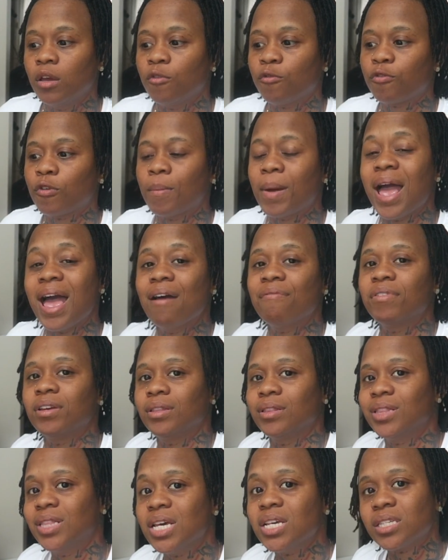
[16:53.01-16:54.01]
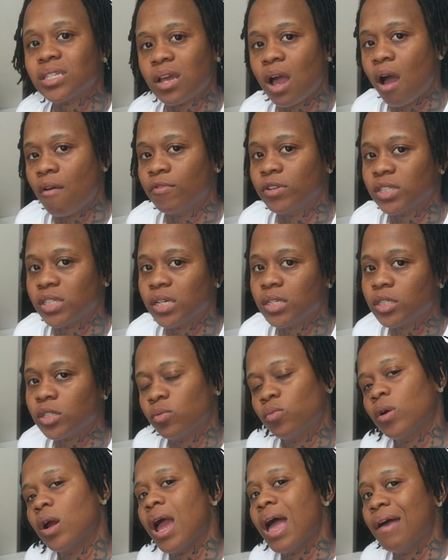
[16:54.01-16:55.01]
from having this
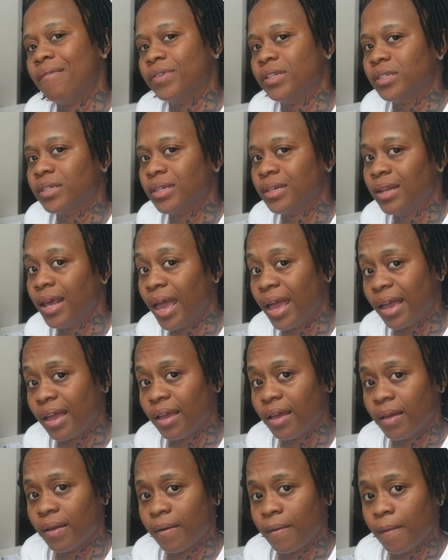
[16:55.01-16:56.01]
conversation we're having today.